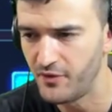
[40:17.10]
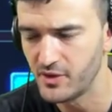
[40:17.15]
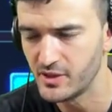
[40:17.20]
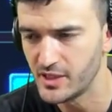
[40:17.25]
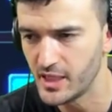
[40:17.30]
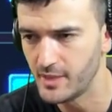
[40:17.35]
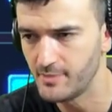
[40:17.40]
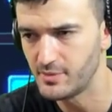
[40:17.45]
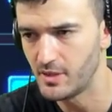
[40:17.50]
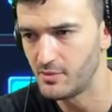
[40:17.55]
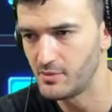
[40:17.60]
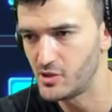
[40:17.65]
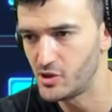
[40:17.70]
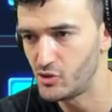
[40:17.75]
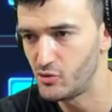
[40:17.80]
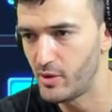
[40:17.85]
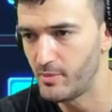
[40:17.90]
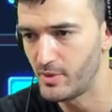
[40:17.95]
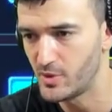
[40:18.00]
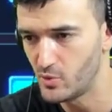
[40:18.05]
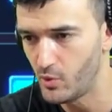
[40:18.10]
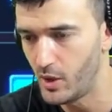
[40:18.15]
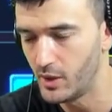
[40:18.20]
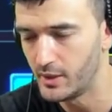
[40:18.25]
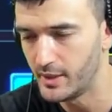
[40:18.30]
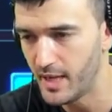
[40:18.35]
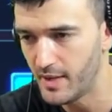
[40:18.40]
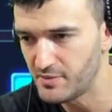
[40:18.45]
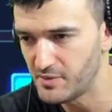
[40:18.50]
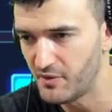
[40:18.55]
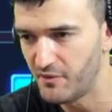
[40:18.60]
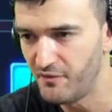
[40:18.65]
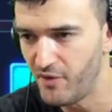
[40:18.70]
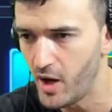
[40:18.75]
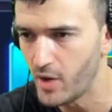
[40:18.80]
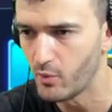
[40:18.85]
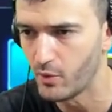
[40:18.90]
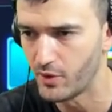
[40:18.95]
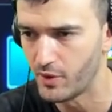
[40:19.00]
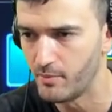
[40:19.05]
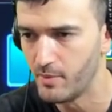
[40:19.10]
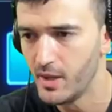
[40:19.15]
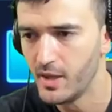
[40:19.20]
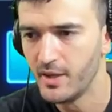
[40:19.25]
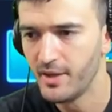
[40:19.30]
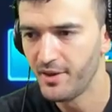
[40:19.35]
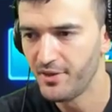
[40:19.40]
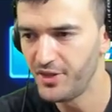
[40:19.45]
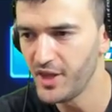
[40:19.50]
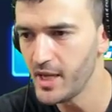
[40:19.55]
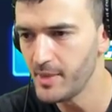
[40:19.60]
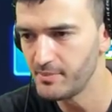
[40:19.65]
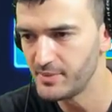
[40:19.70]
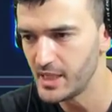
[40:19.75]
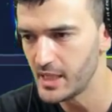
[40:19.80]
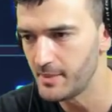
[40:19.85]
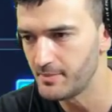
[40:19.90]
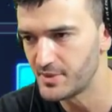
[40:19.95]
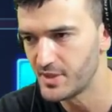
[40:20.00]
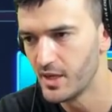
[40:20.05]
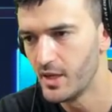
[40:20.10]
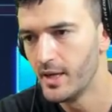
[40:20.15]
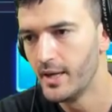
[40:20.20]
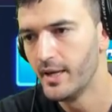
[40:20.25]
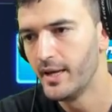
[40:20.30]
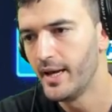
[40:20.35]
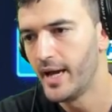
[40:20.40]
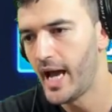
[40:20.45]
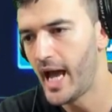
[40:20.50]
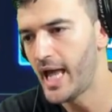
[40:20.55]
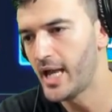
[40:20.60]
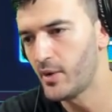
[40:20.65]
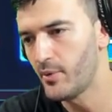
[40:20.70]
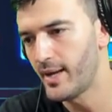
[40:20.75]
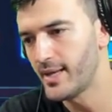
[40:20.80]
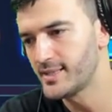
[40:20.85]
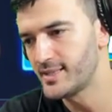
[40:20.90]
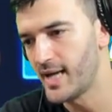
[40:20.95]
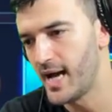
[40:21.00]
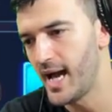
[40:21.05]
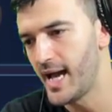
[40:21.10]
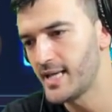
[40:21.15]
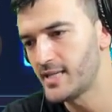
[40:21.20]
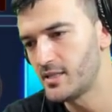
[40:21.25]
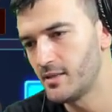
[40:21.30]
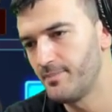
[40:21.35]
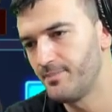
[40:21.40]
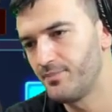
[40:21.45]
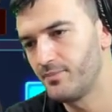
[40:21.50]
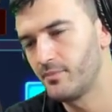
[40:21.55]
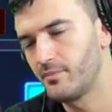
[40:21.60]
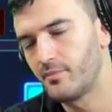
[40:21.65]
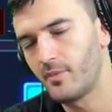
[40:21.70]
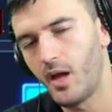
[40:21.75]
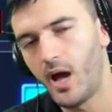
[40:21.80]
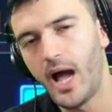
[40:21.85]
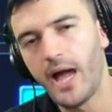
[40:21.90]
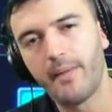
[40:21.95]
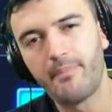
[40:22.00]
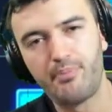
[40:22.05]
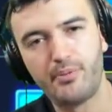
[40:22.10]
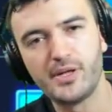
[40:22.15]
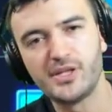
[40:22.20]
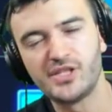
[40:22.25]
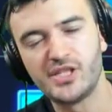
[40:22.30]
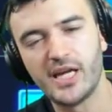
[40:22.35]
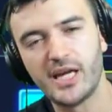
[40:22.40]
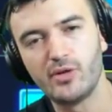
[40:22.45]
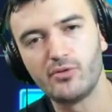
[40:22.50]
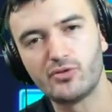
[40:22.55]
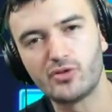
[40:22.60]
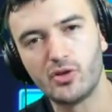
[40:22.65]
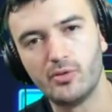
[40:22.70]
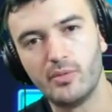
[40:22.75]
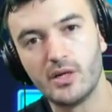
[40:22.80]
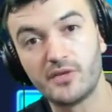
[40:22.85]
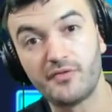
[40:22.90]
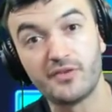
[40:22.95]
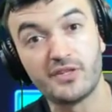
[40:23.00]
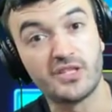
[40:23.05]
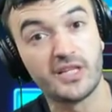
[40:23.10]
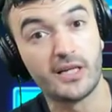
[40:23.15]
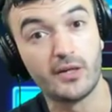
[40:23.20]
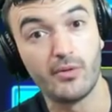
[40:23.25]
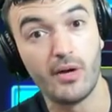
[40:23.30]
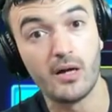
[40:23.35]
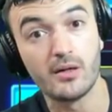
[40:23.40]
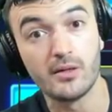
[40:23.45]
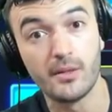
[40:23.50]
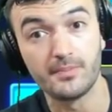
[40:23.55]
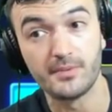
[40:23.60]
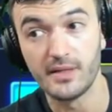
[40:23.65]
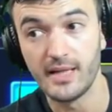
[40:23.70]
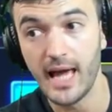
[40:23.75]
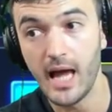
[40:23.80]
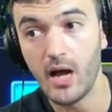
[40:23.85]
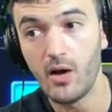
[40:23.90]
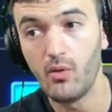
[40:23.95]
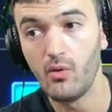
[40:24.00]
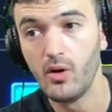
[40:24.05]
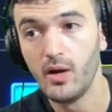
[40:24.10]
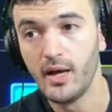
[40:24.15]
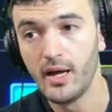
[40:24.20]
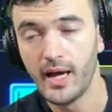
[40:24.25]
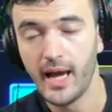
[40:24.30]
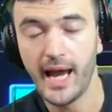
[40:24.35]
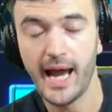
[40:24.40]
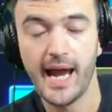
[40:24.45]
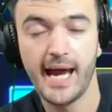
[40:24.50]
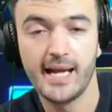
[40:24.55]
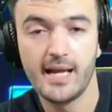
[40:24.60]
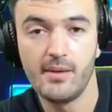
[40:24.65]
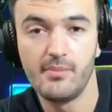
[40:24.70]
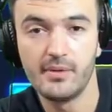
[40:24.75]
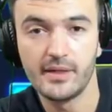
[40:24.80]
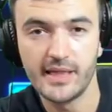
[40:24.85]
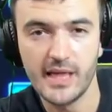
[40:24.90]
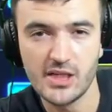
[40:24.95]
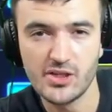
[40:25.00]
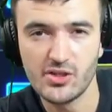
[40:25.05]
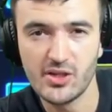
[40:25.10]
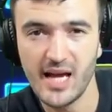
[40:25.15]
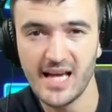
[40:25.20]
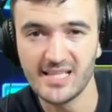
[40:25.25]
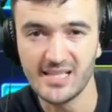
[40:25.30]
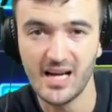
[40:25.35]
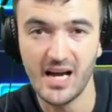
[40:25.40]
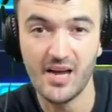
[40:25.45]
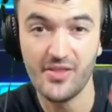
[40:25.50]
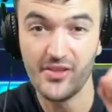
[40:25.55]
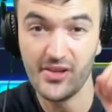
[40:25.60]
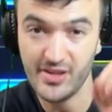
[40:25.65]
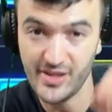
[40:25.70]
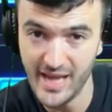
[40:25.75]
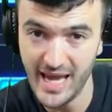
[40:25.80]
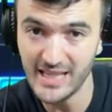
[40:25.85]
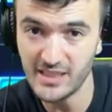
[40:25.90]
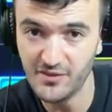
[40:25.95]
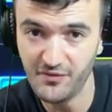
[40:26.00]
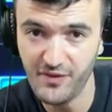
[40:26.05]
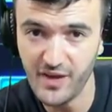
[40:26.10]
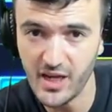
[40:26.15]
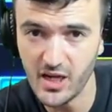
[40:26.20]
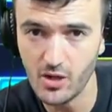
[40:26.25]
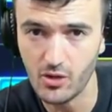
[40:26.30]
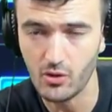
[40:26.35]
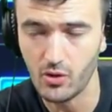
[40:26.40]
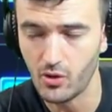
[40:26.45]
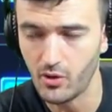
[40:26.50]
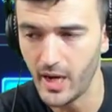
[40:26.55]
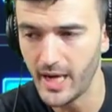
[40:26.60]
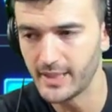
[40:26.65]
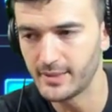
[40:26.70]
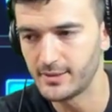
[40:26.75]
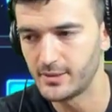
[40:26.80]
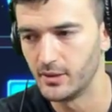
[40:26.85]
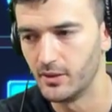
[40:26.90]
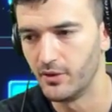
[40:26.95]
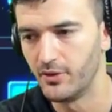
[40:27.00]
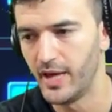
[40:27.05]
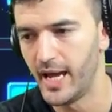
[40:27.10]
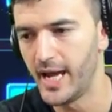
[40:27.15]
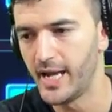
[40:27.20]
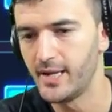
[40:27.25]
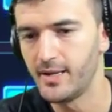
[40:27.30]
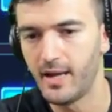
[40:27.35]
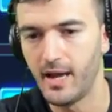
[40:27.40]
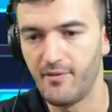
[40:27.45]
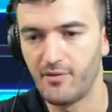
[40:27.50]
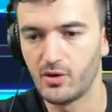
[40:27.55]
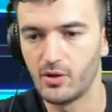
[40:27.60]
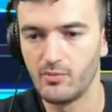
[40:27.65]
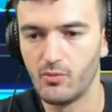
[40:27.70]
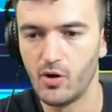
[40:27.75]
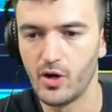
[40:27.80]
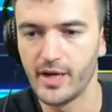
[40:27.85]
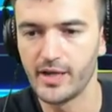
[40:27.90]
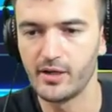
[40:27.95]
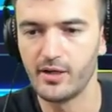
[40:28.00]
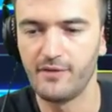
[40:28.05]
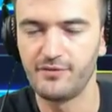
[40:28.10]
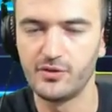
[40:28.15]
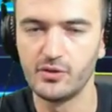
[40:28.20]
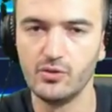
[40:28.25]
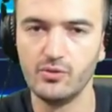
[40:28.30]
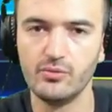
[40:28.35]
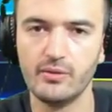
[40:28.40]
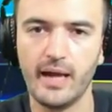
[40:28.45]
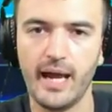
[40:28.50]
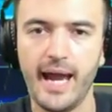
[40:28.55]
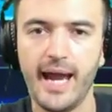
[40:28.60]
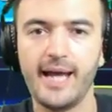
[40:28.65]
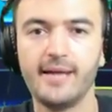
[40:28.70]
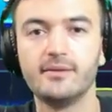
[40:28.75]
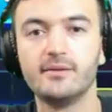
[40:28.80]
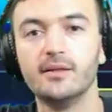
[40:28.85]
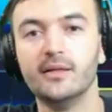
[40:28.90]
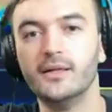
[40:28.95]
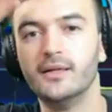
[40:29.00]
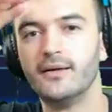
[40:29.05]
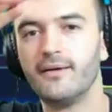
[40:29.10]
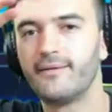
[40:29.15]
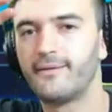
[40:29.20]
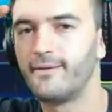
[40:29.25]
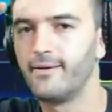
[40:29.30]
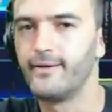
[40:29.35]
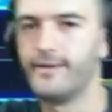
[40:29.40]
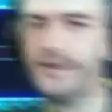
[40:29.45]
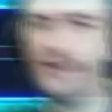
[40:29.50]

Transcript: teams on stream as well and have some fun with them, theme teams. Anyways, guys, I appreciate you so much for sticking around up to now, and I'm gonna catch you guys on the next video. All right, till then, have a good morning, good afternoon, and good